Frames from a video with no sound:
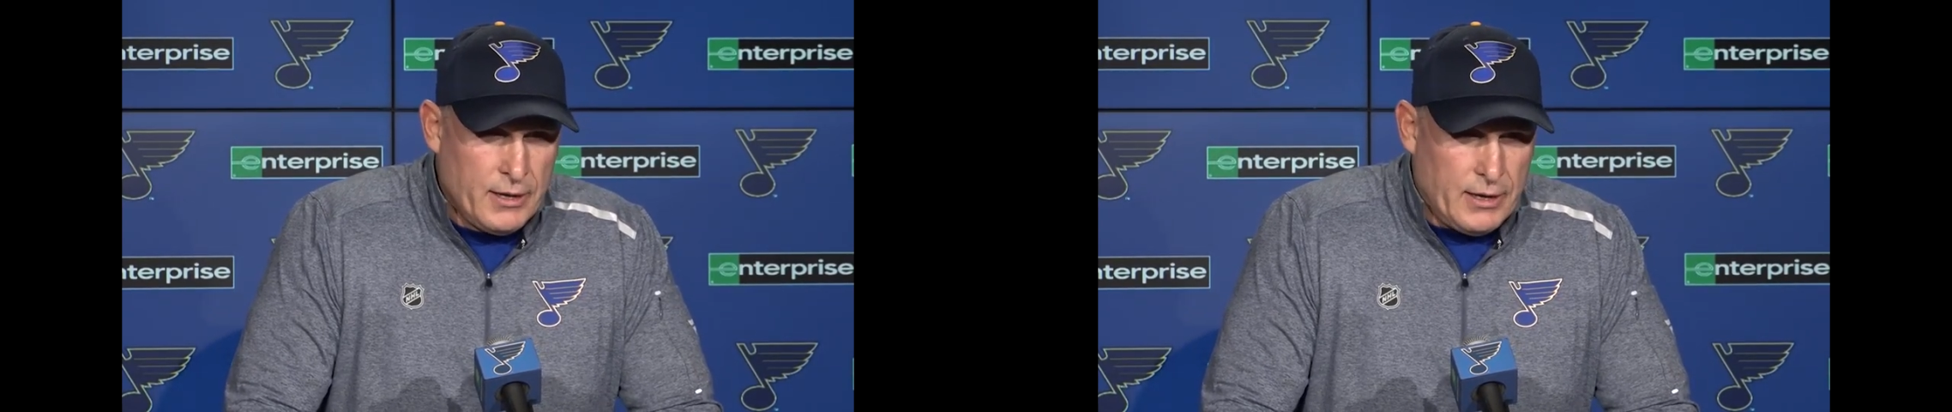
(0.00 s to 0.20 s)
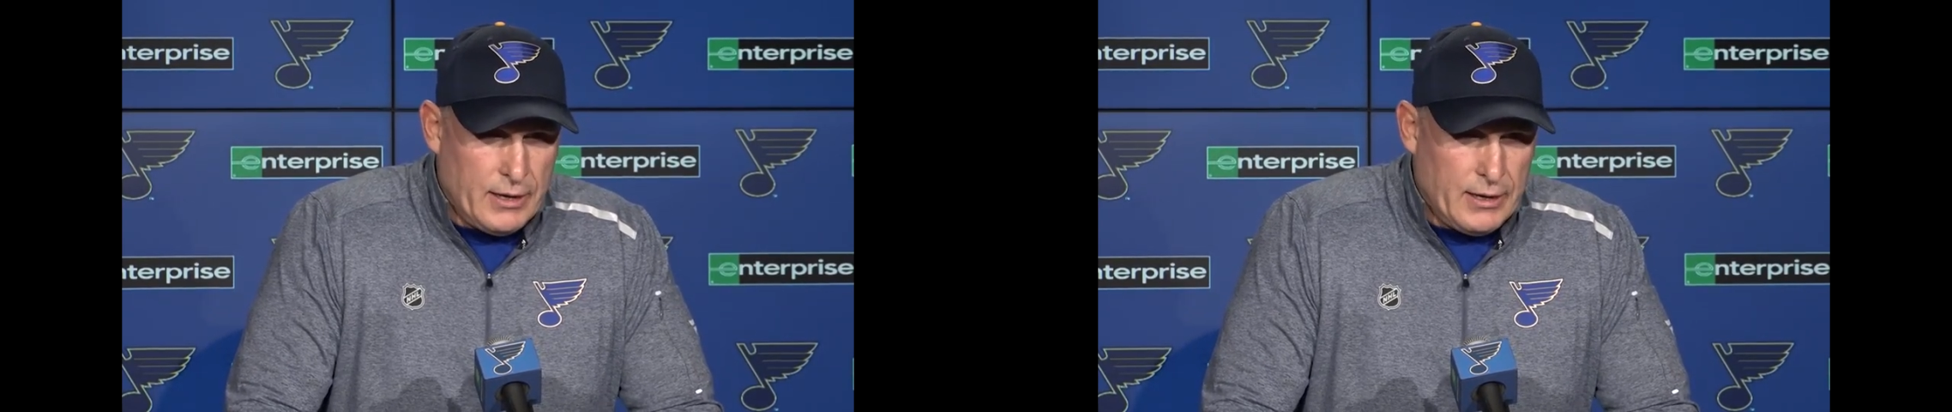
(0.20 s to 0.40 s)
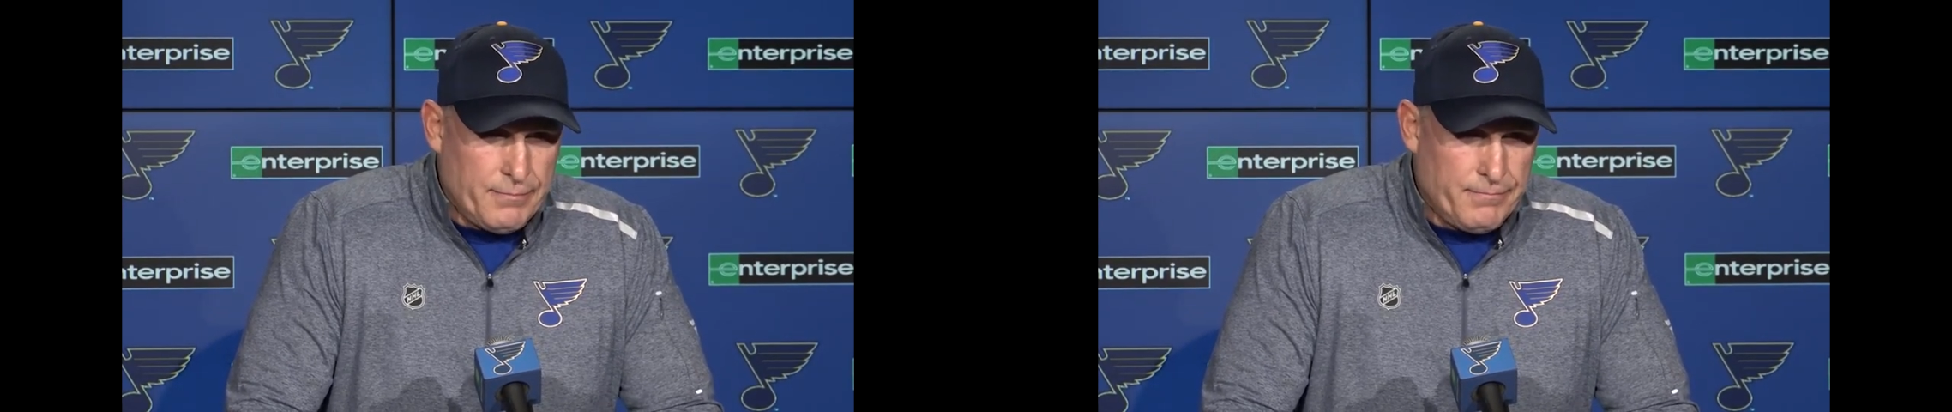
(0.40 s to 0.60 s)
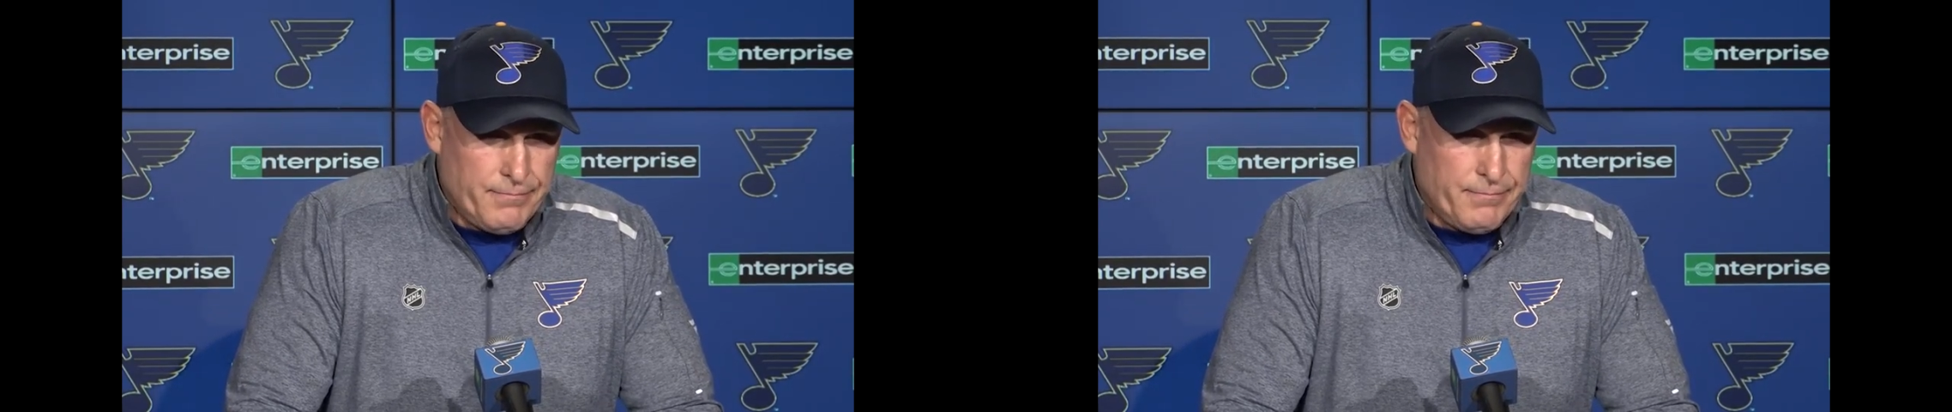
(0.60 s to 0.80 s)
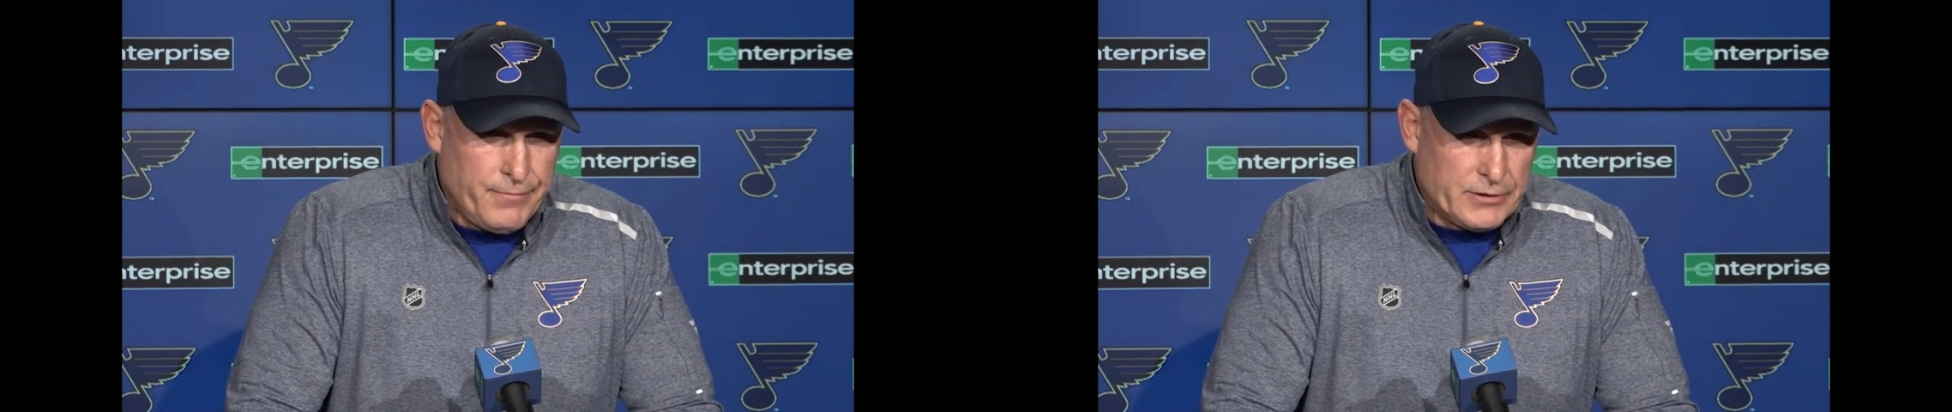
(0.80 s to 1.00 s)
um,
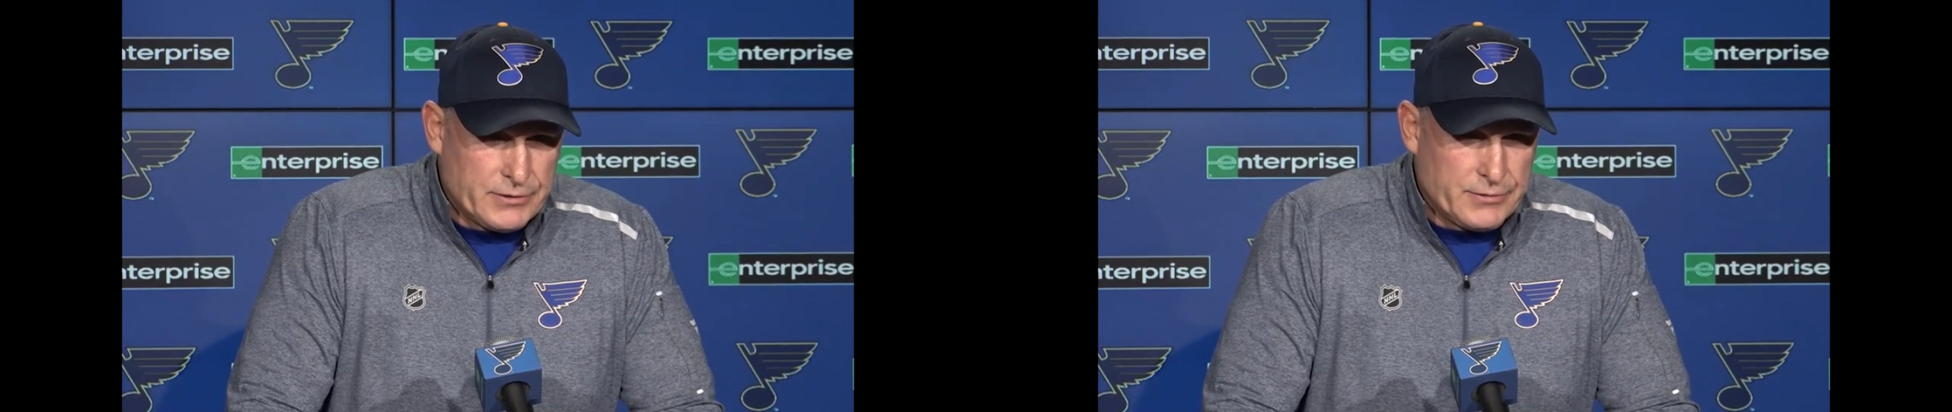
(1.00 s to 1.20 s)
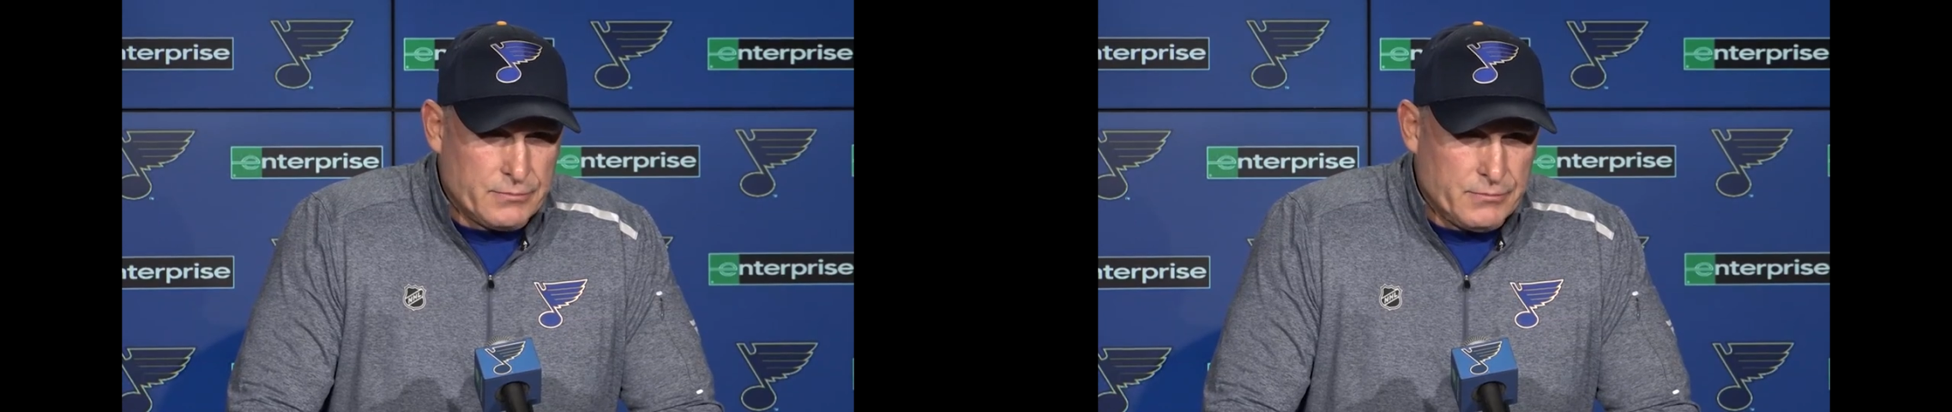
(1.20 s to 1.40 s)
this,